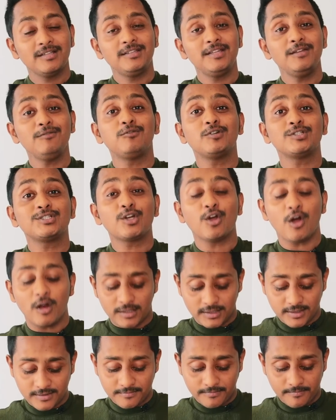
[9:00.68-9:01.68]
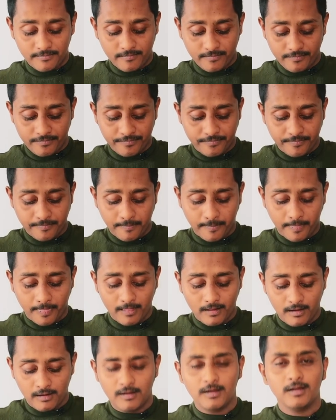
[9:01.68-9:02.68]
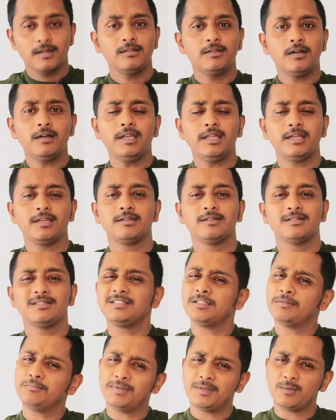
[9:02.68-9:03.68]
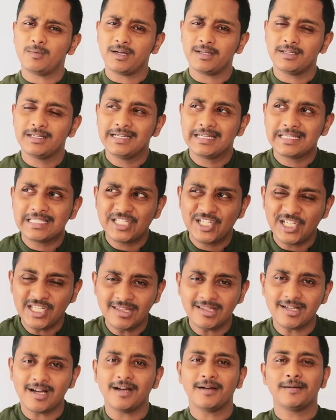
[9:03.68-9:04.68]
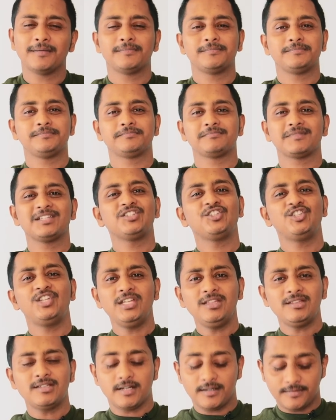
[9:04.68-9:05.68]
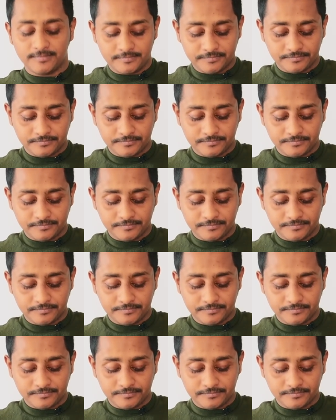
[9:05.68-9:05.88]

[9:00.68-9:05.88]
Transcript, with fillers: the thief was caught. thirty, simple one, cheetah, cheetah.